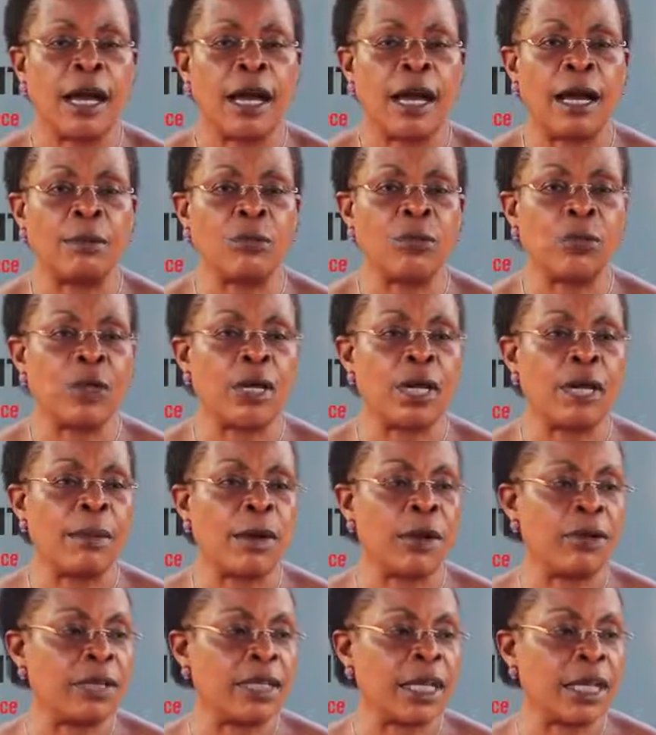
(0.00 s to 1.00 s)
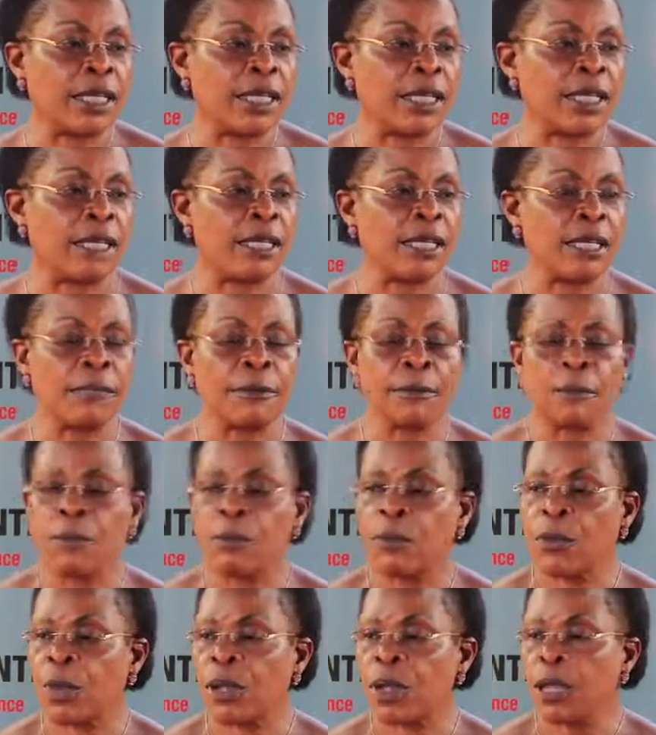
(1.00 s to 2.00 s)
I'm talking about cases
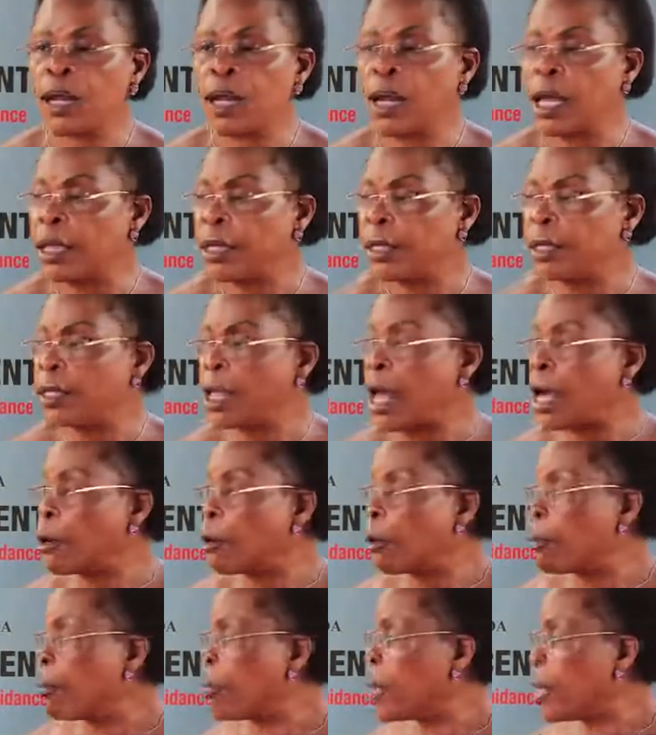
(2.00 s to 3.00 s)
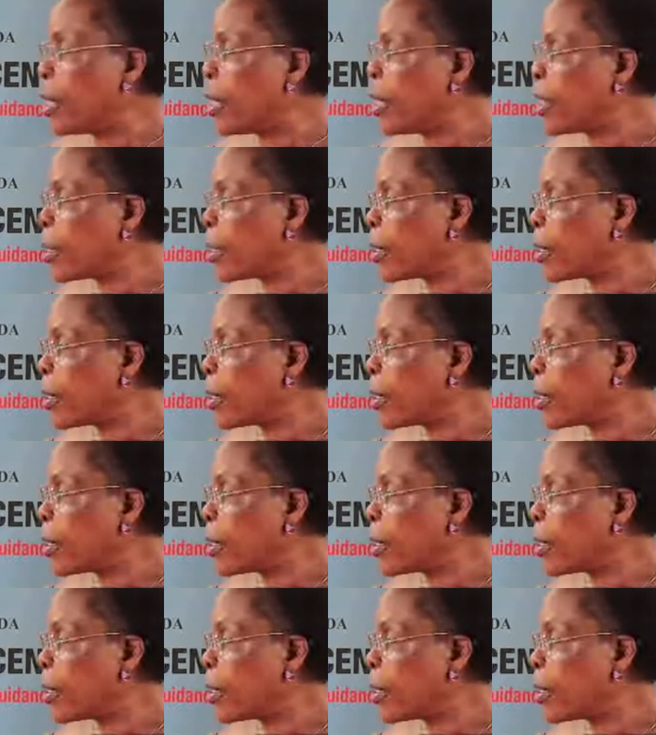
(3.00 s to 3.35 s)
like Sango Bay,